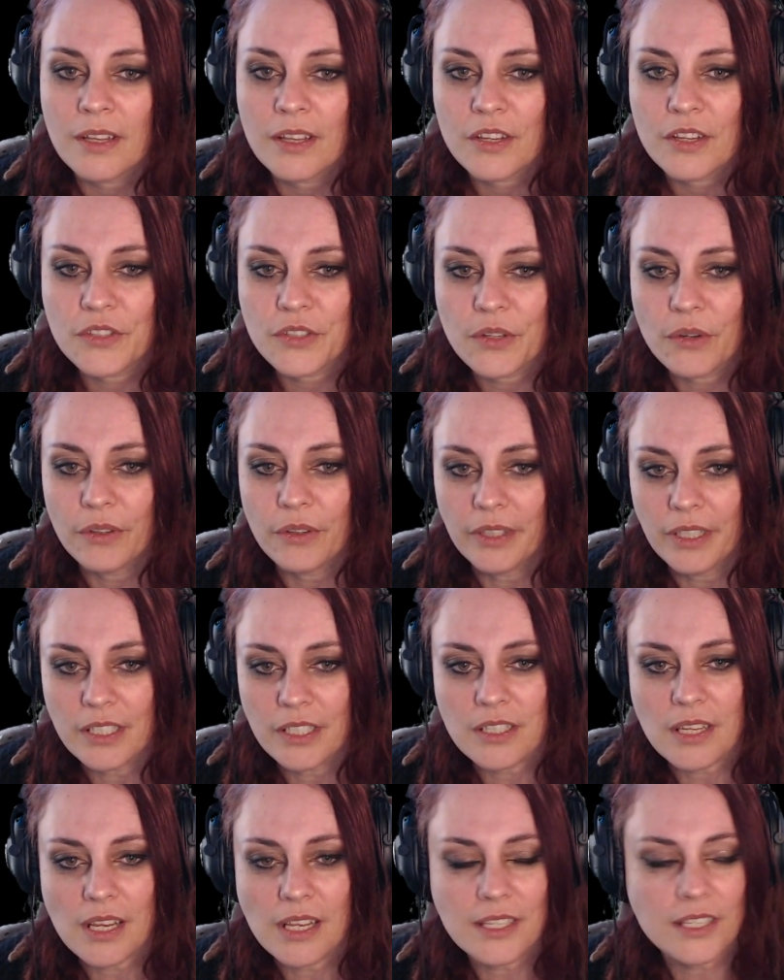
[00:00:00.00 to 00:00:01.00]
so
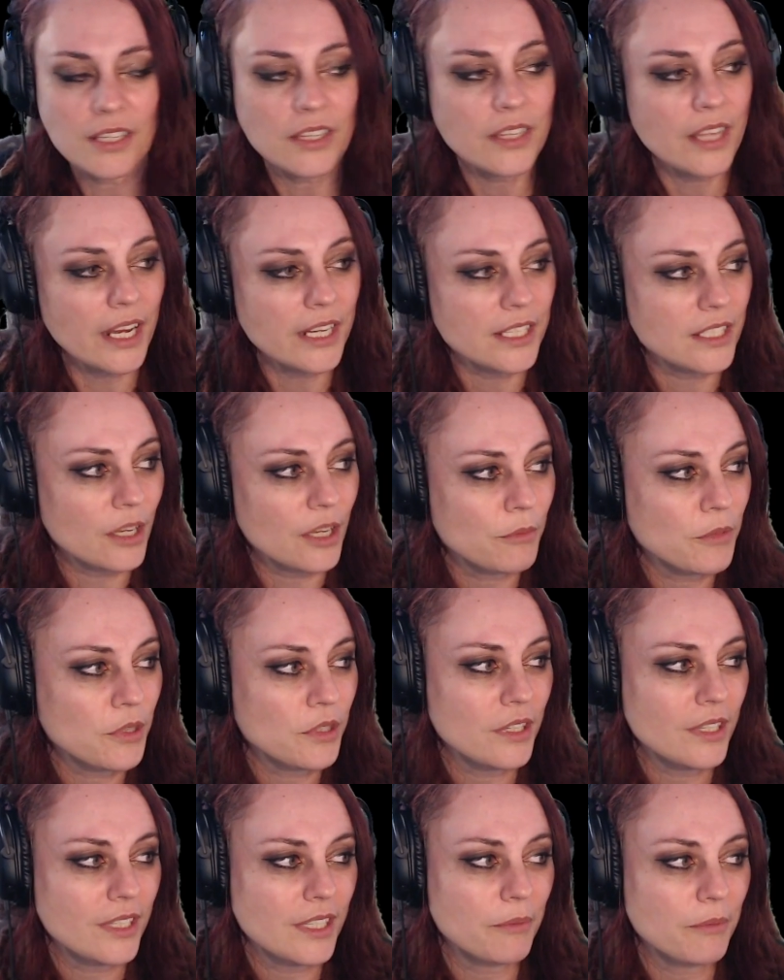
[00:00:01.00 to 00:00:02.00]
it's it's a nice
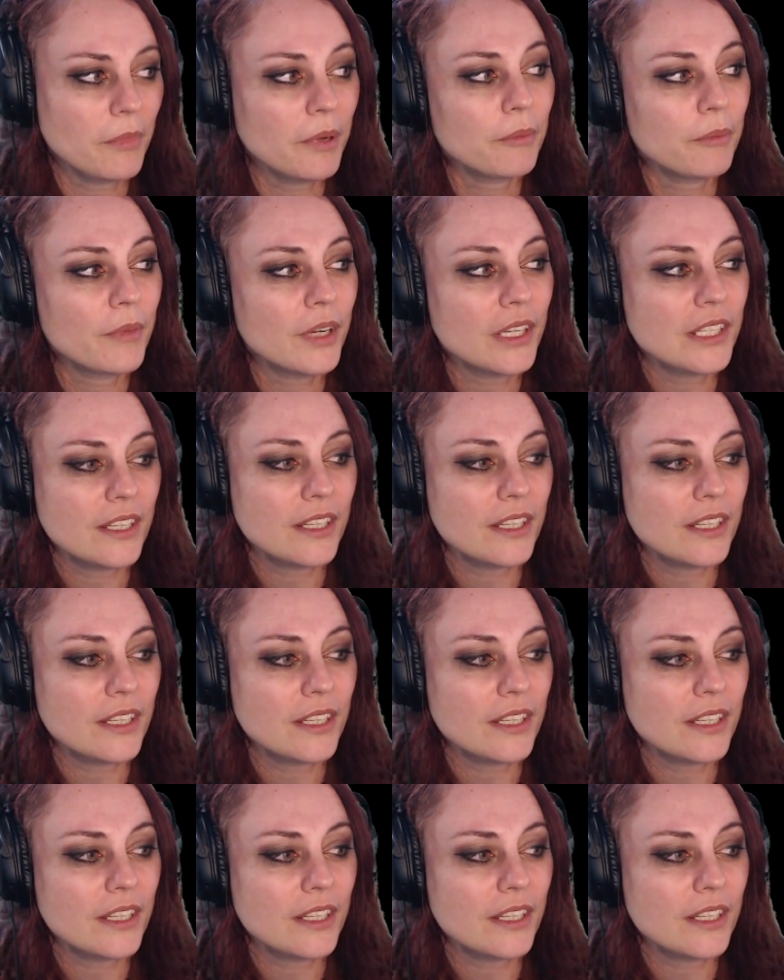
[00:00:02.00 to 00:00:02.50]
community member to